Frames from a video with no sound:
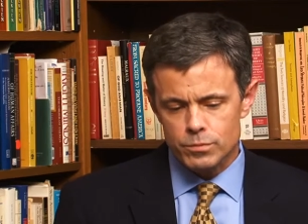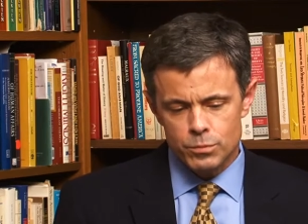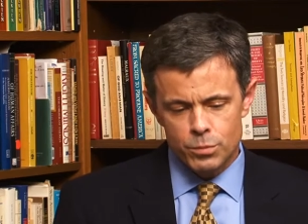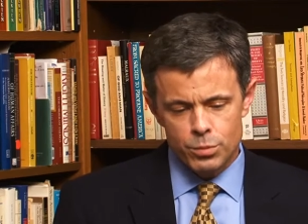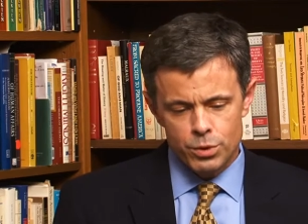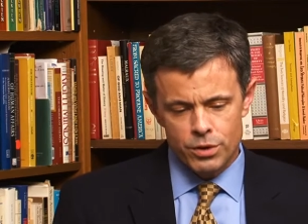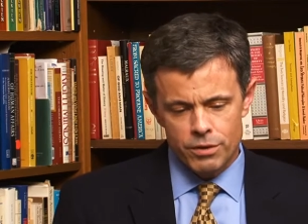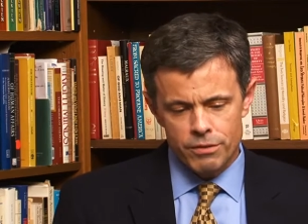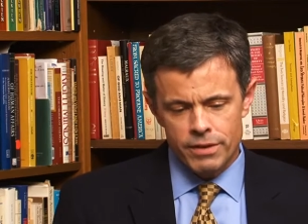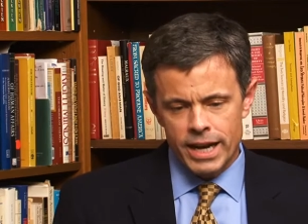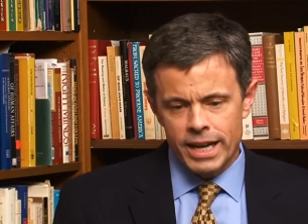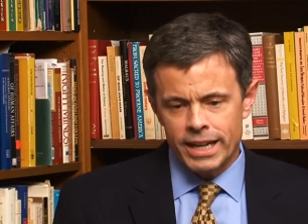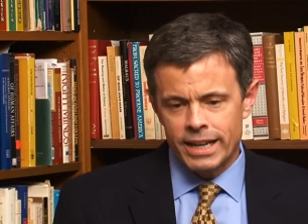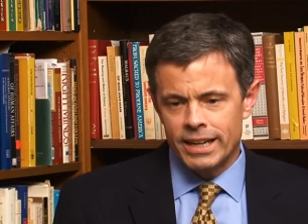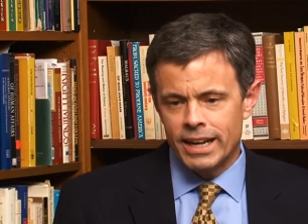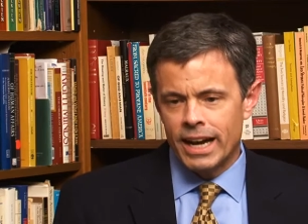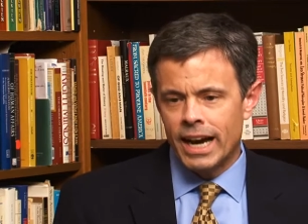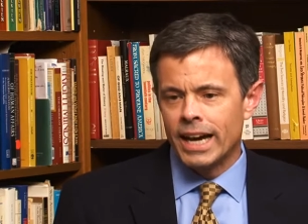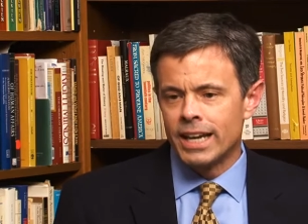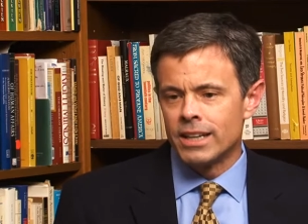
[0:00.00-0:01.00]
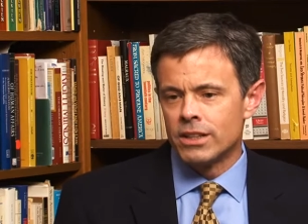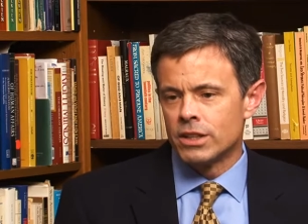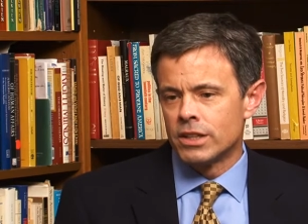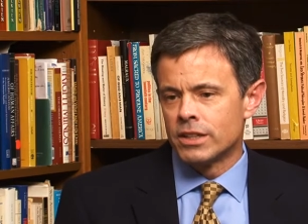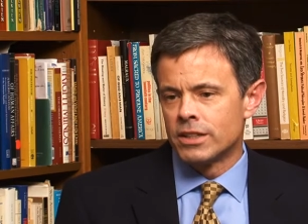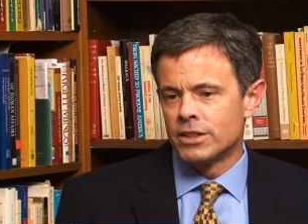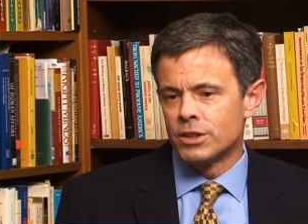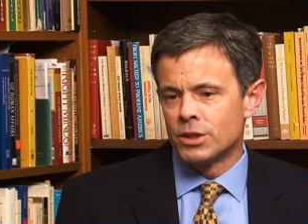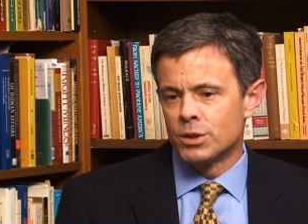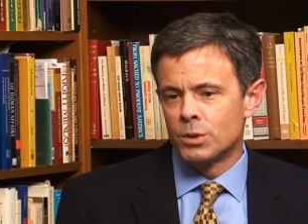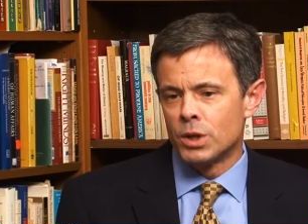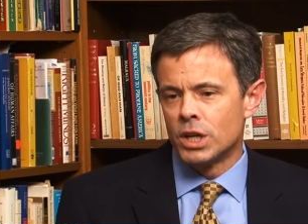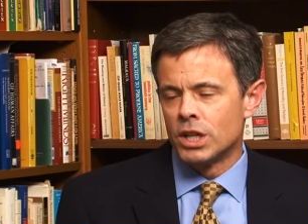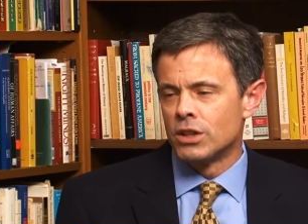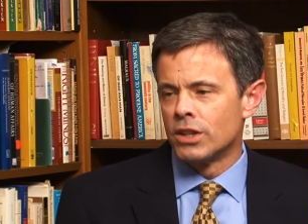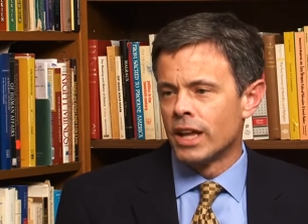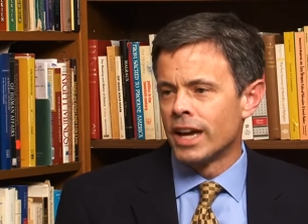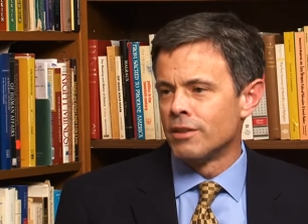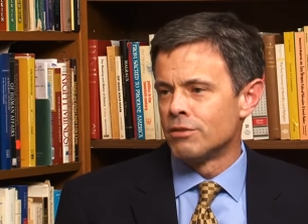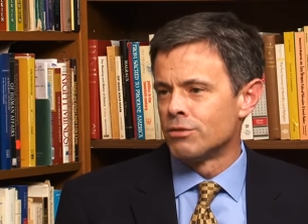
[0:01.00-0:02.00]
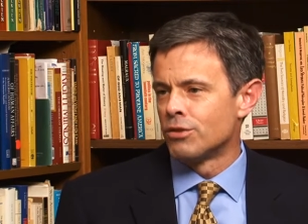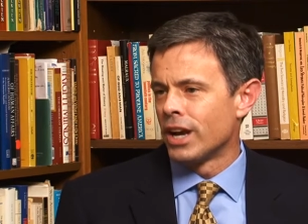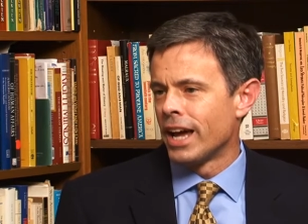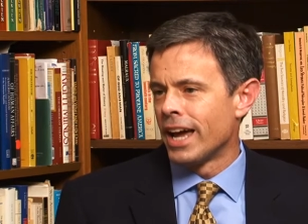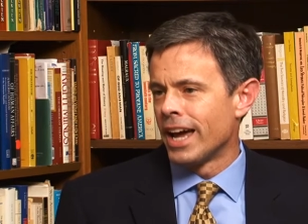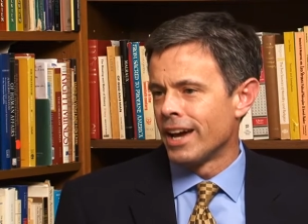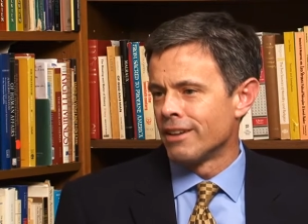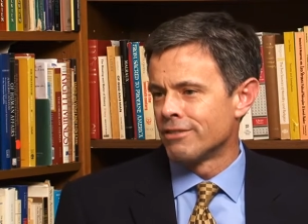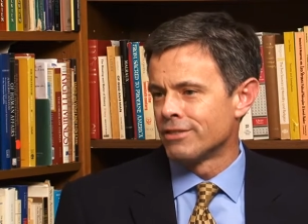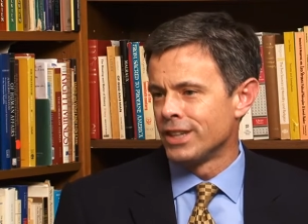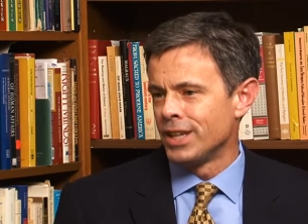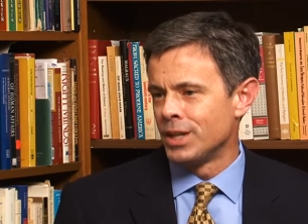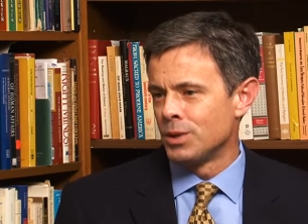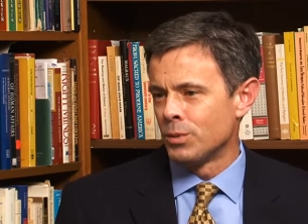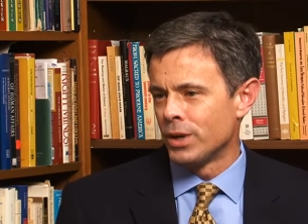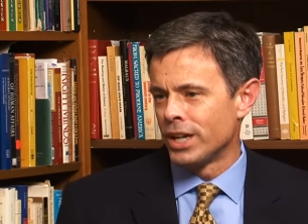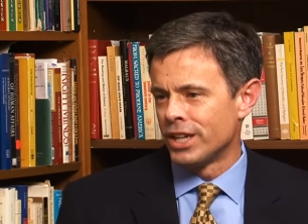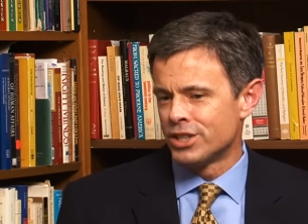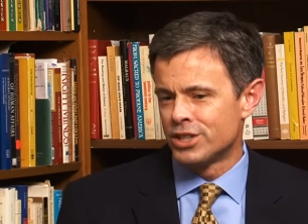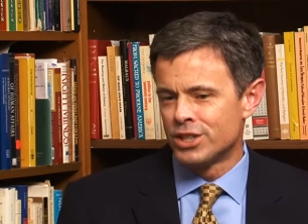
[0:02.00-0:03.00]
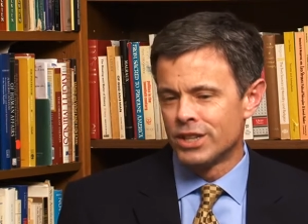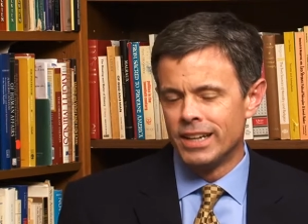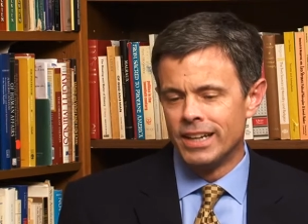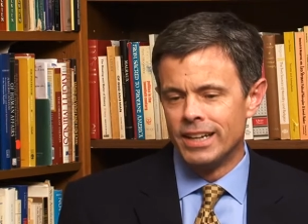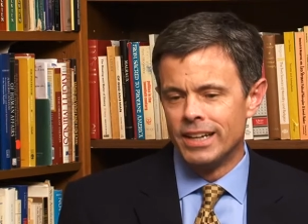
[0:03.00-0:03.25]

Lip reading: provide an island, a life raft in which